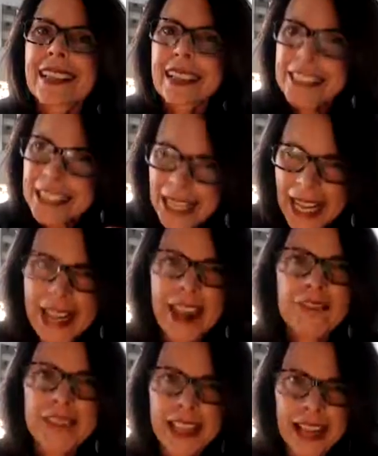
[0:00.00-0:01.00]
You
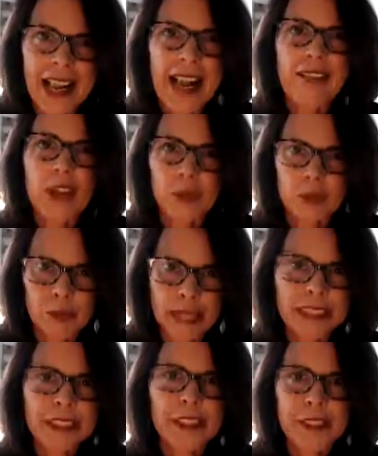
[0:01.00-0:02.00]
have to have a
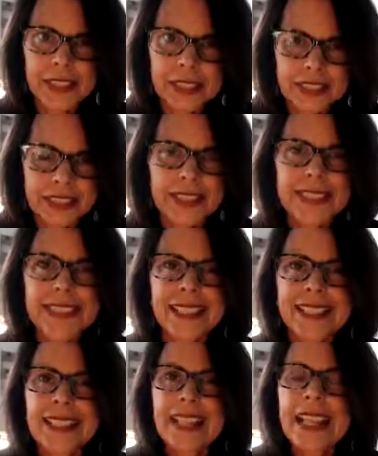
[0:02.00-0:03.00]
regular,
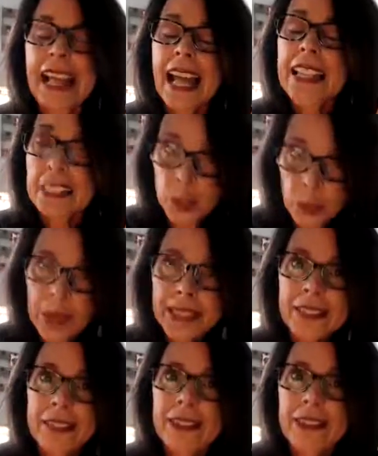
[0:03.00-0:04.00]
consistent, and
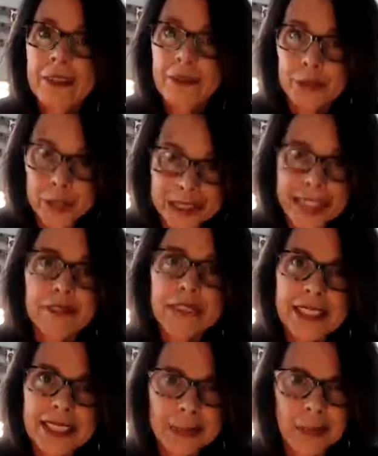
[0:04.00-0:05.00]
quick
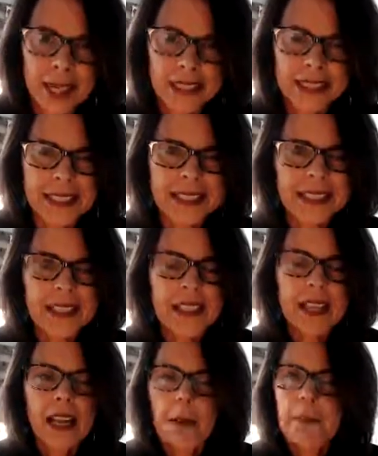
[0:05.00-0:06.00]
forgiveness practice.
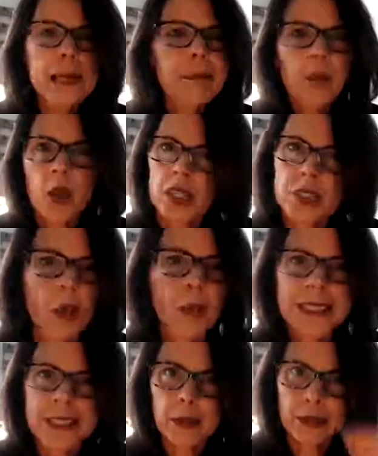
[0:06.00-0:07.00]
People are
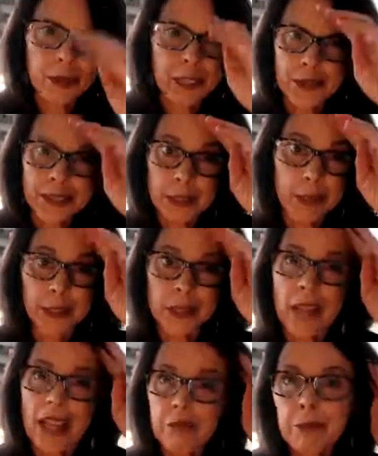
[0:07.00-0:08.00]
going to wound you. That's part of
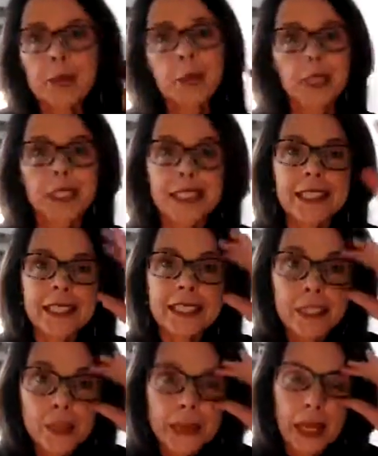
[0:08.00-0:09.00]
life. People are going to
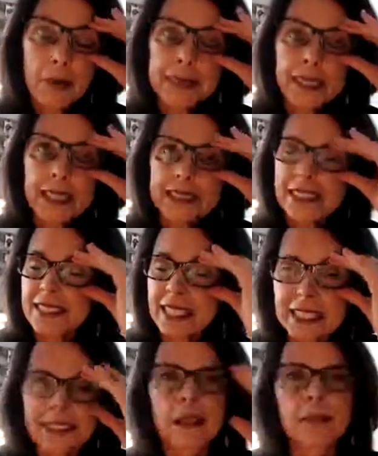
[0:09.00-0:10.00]
do dumb things,
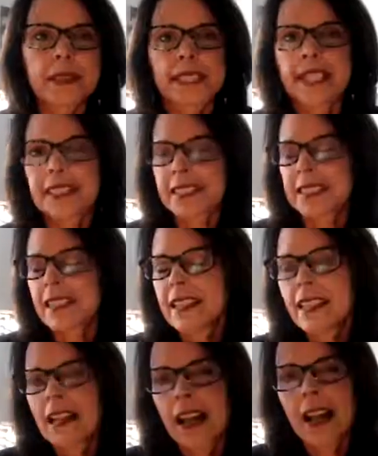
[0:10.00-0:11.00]
say dumb things.
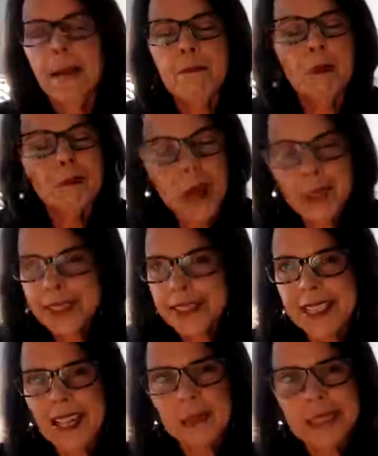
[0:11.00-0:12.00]
Most of
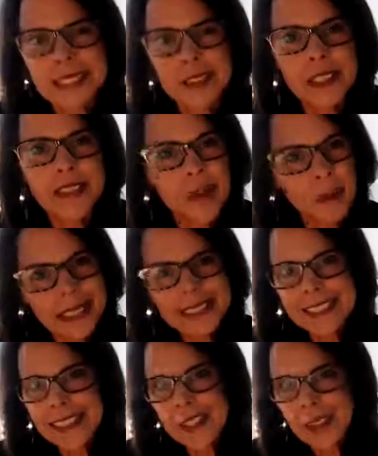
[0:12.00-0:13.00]
the time, they don't even
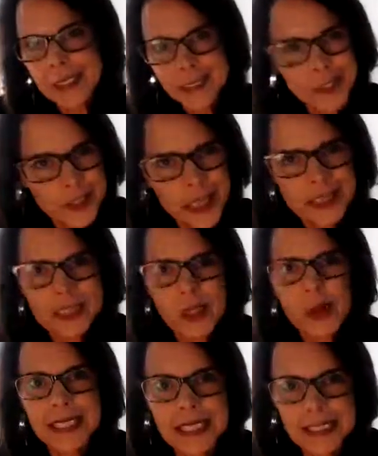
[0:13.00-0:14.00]
mean to. They're just
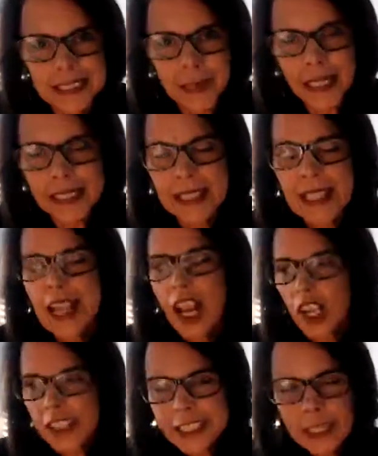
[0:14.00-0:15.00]
going to do it.
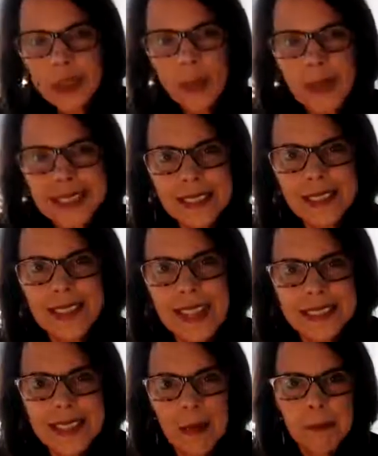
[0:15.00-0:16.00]
Are you going to
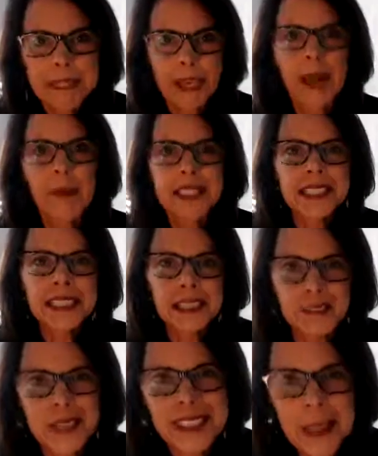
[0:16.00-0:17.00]
let that become a seed
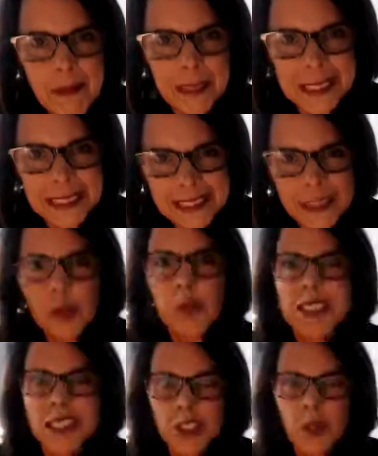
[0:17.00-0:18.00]
of resentment in you,
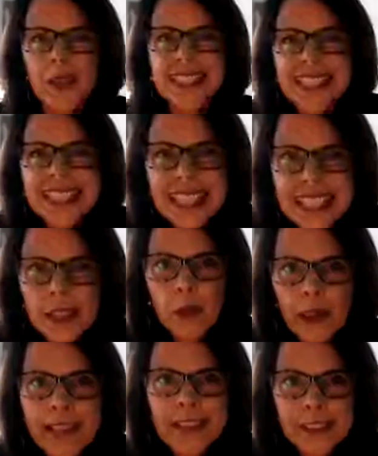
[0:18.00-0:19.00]
which is going to eat
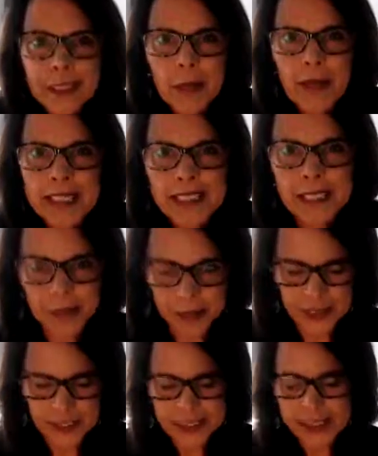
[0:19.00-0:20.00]
away your capacity for
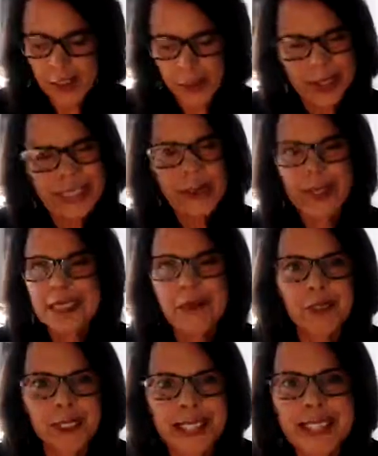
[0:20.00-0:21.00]
kindness, or are you going to
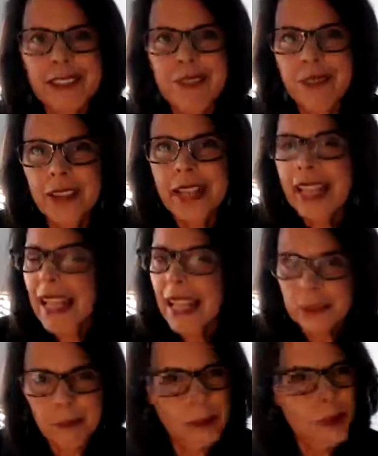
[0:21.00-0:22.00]
forgive
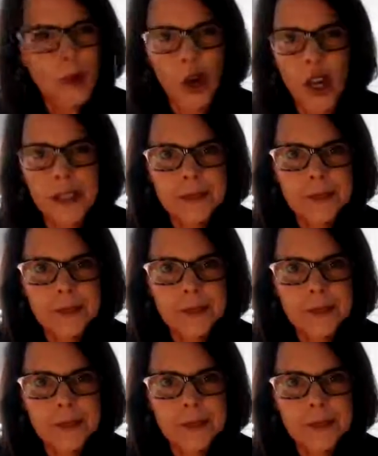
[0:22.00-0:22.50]
and move on?